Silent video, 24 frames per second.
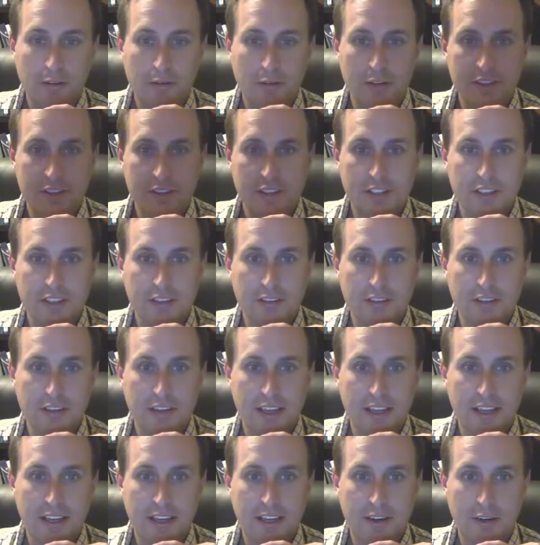go into here and
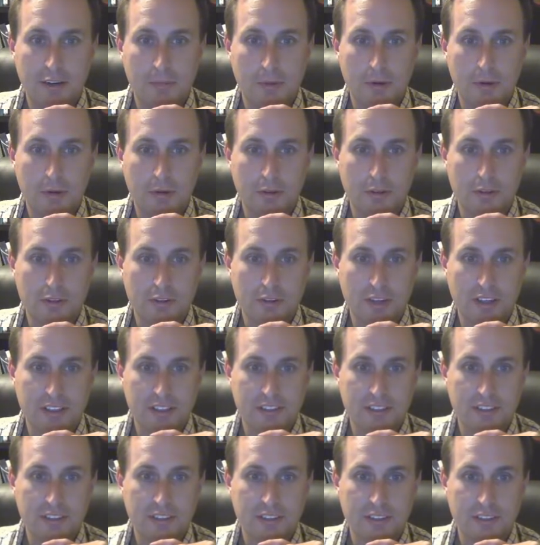add our motor
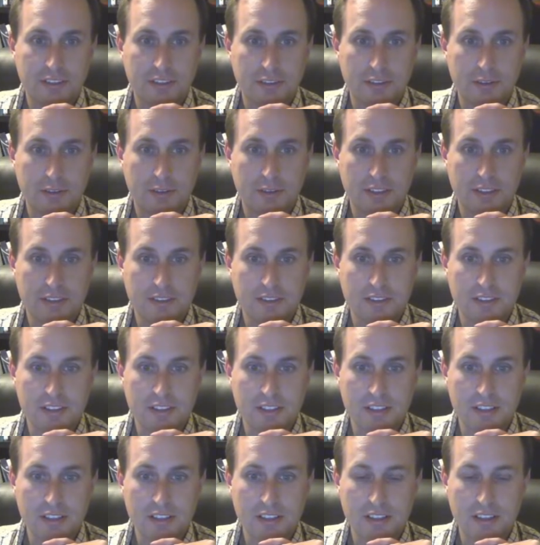traces, you can
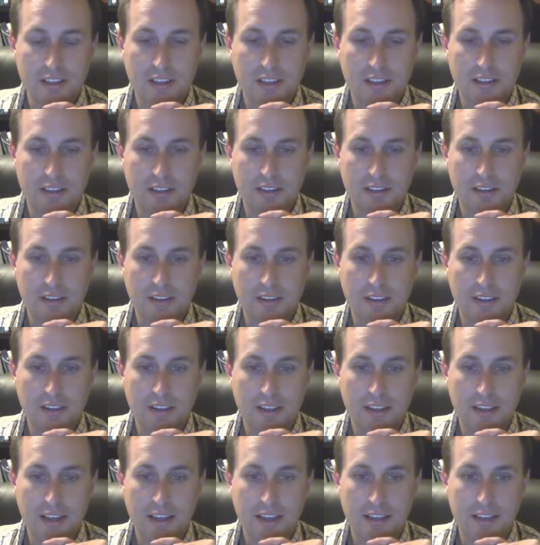see
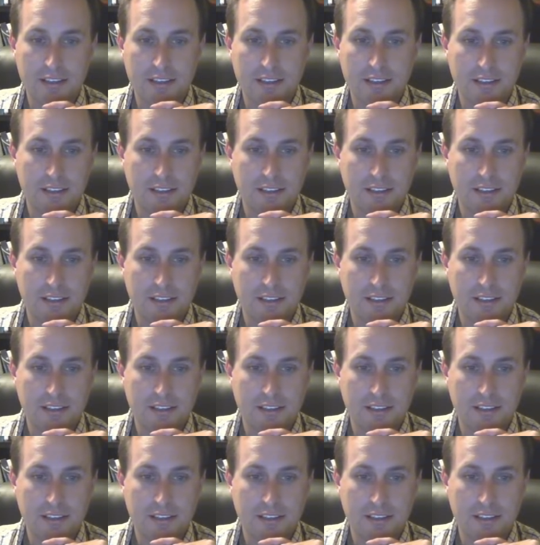that